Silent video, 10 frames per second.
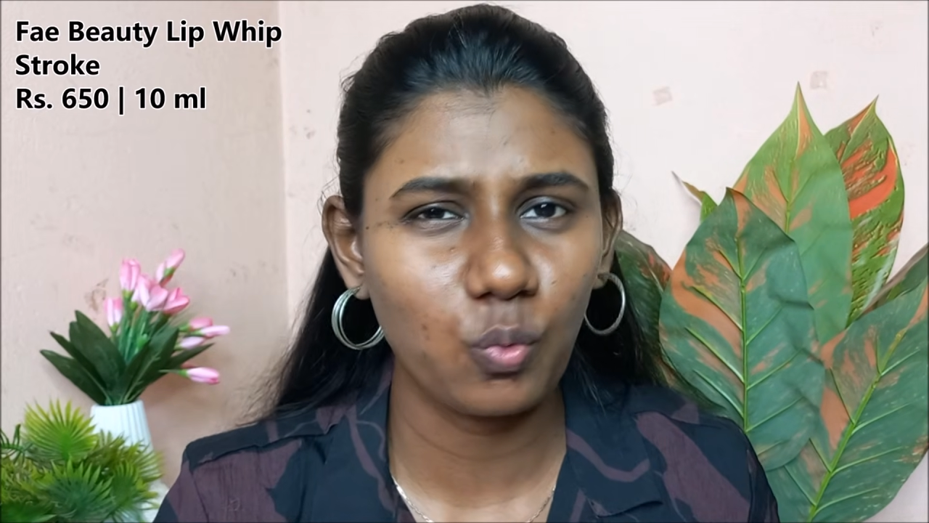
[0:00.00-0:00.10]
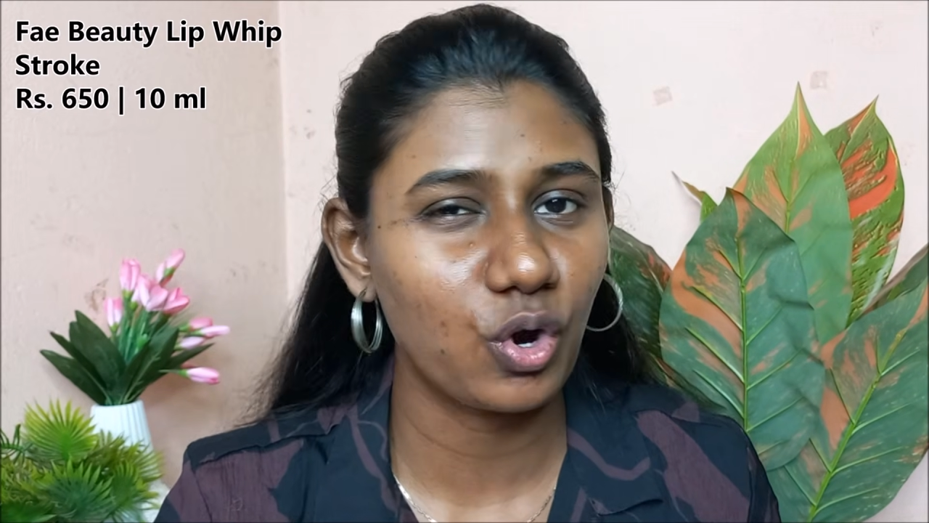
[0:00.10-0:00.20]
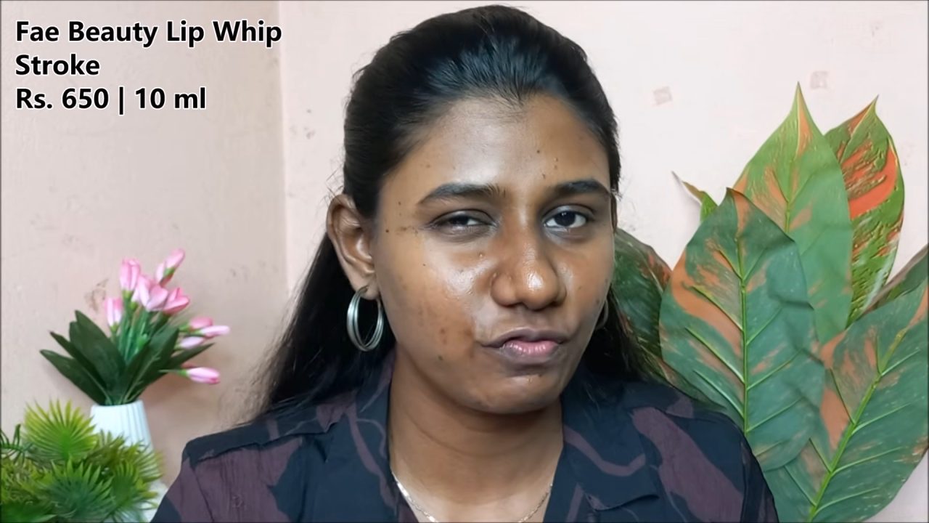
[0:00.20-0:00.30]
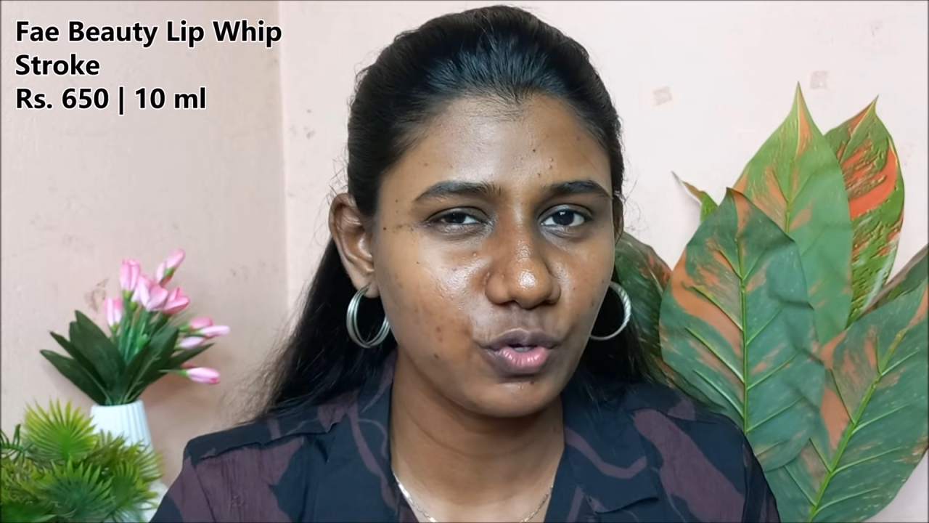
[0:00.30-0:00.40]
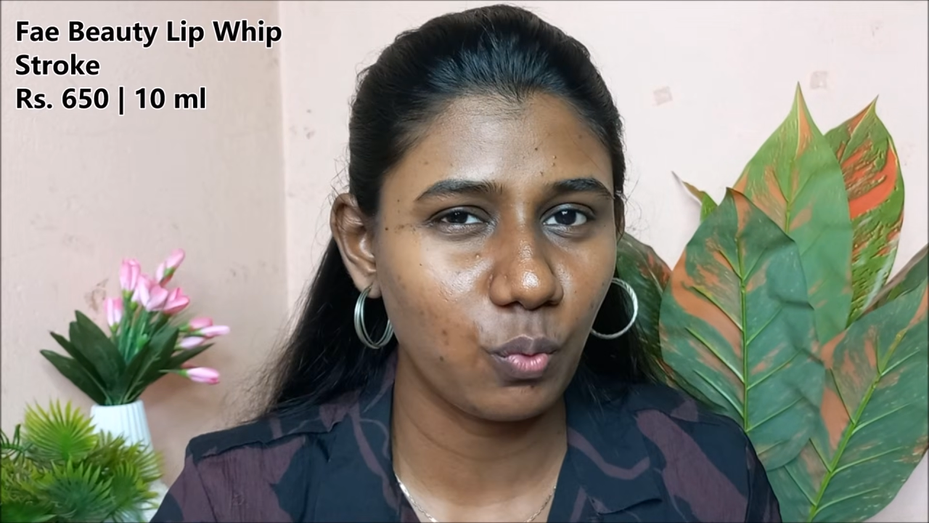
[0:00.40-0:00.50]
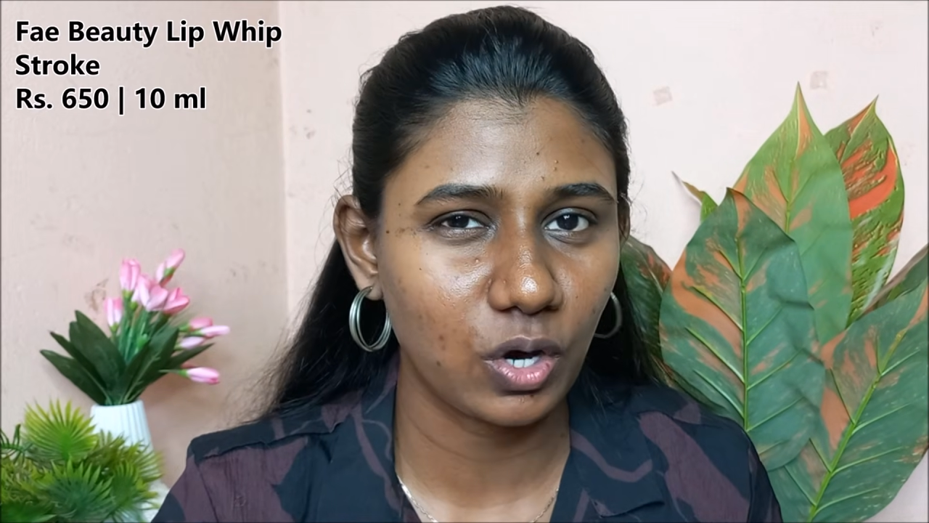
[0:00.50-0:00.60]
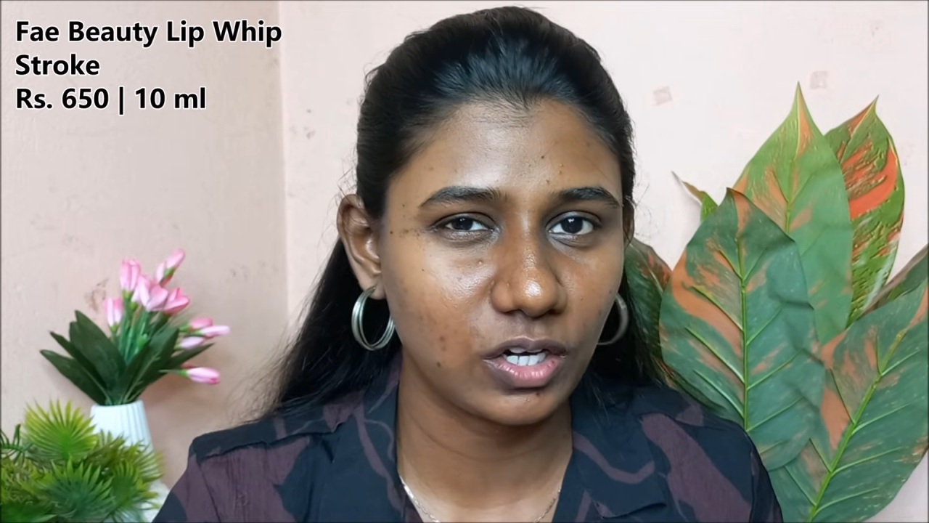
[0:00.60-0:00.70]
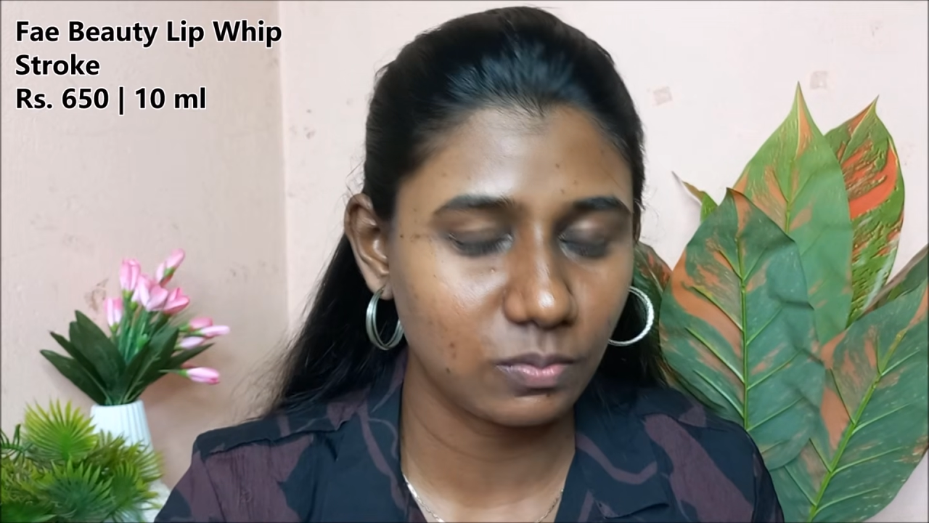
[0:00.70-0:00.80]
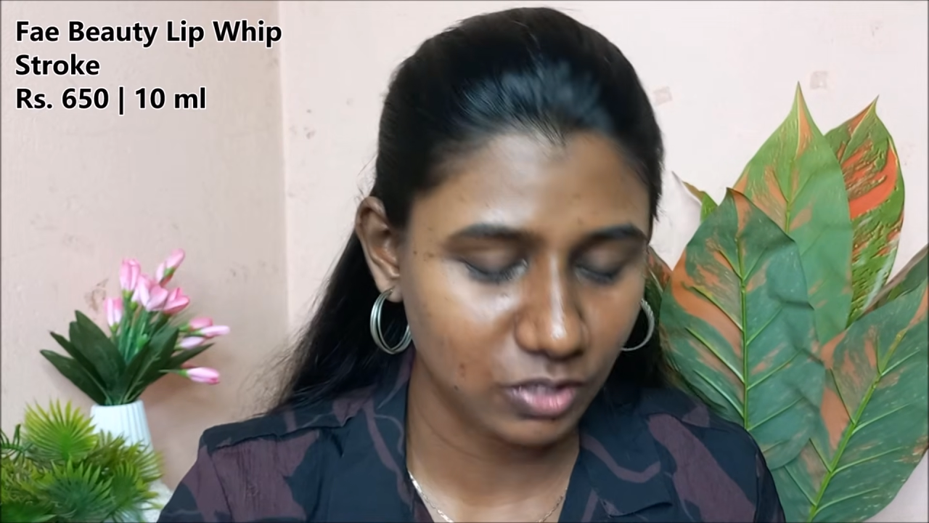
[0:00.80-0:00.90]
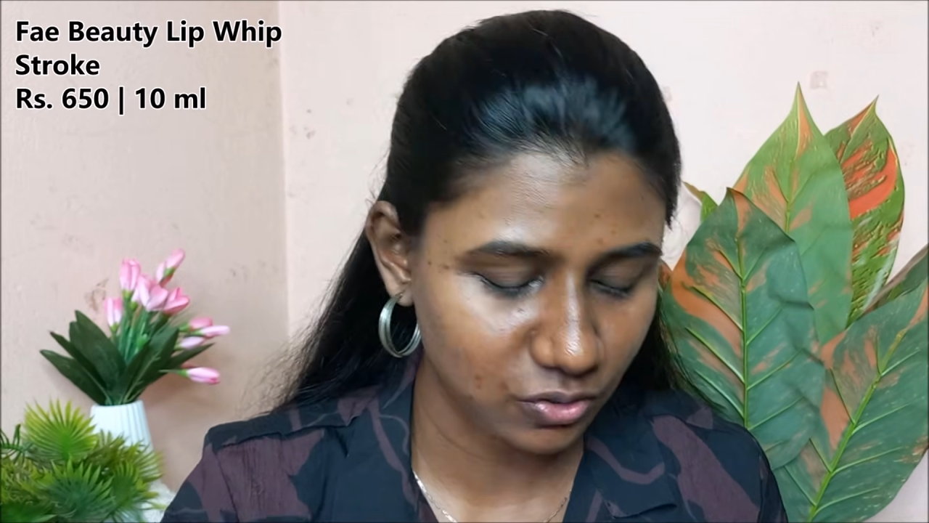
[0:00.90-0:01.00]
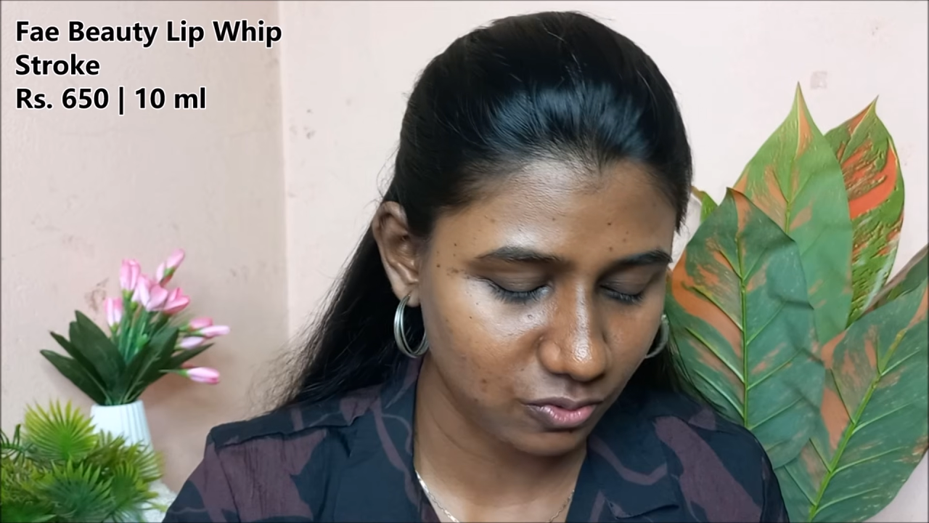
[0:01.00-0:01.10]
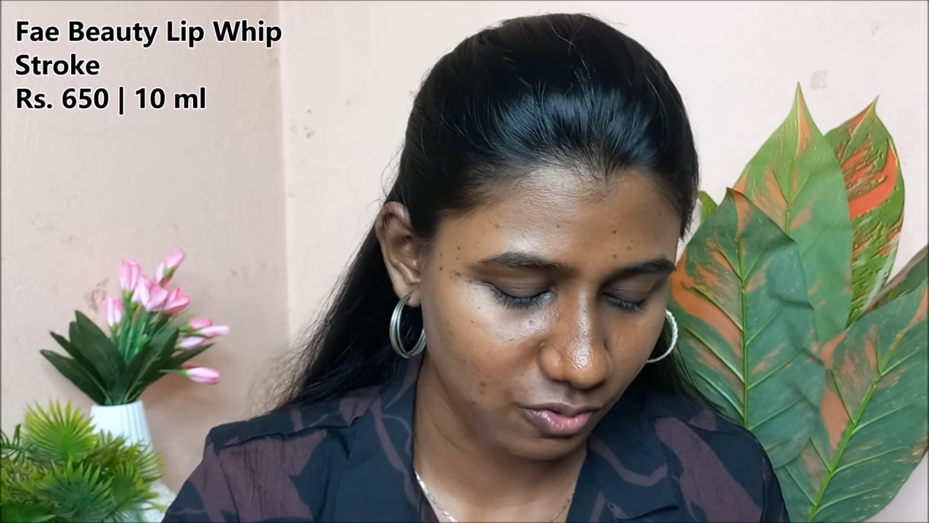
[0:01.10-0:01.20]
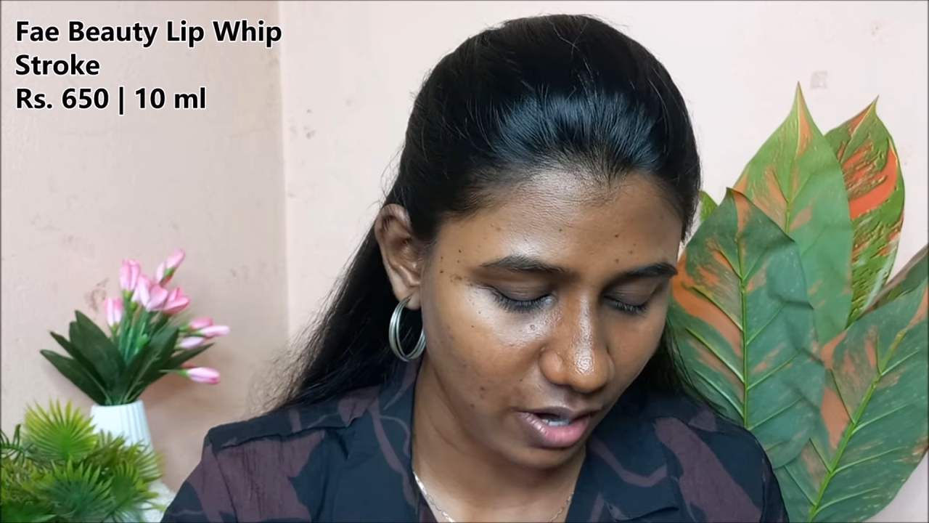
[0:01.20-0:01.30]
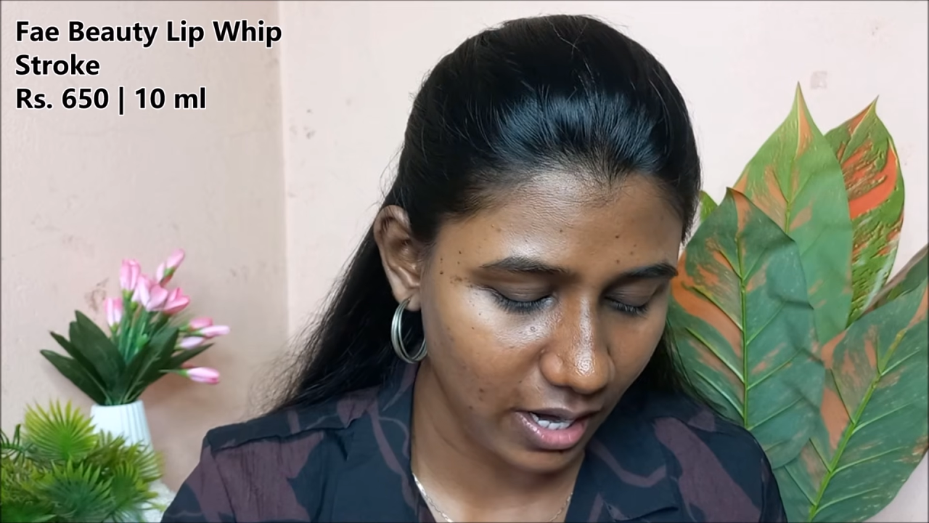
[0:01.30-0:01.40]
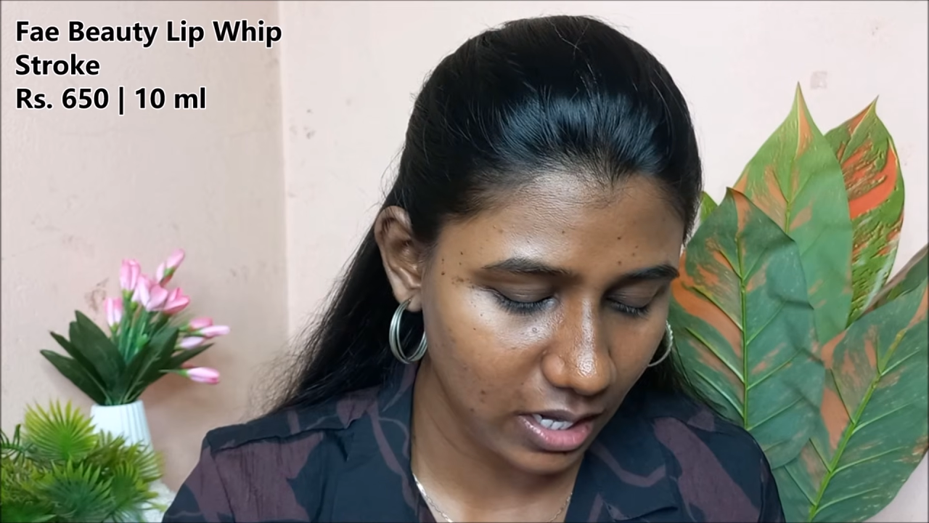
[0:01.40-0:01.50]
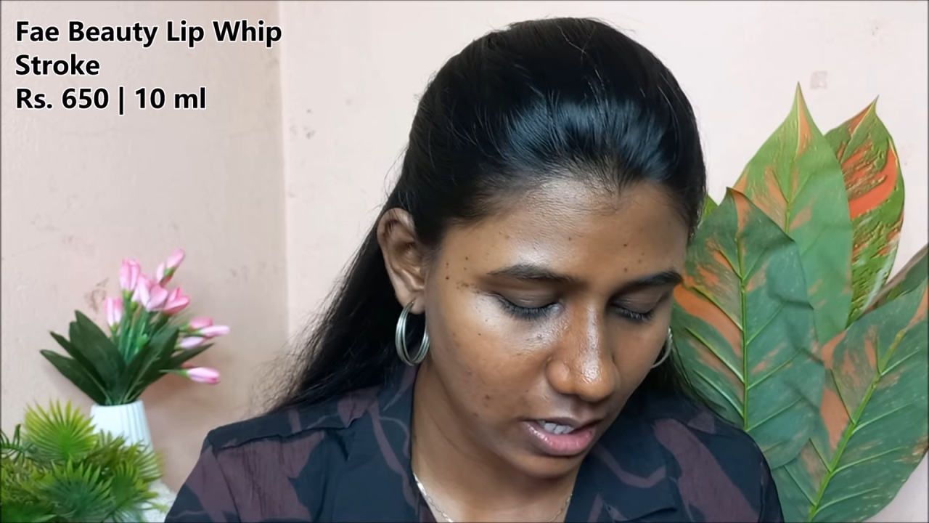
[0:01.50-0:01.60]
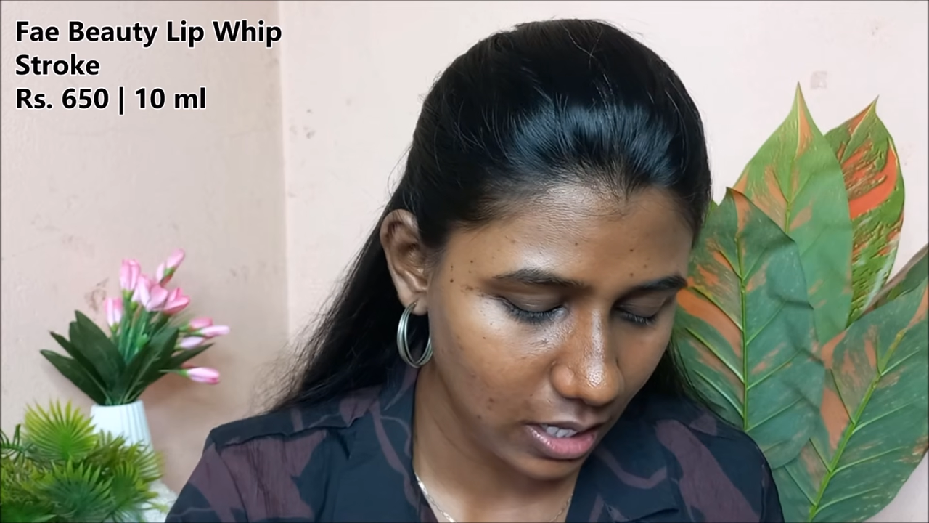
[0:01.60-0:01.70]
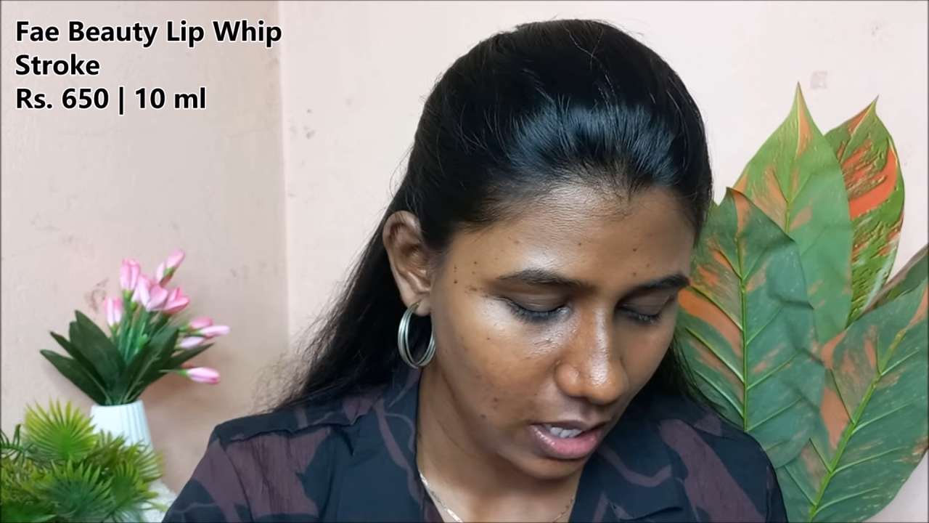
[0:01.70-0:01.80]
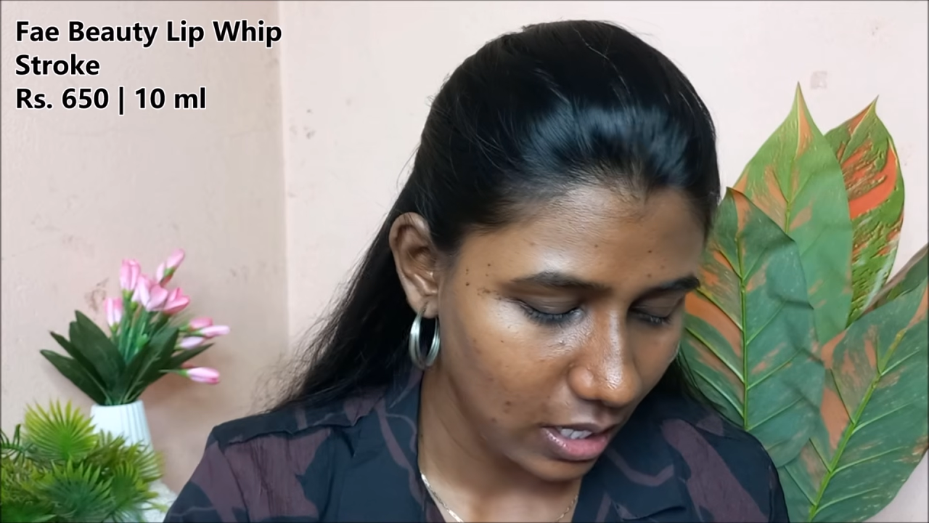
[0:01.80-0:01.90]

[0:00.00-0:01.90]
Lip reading: One of you wanted me to try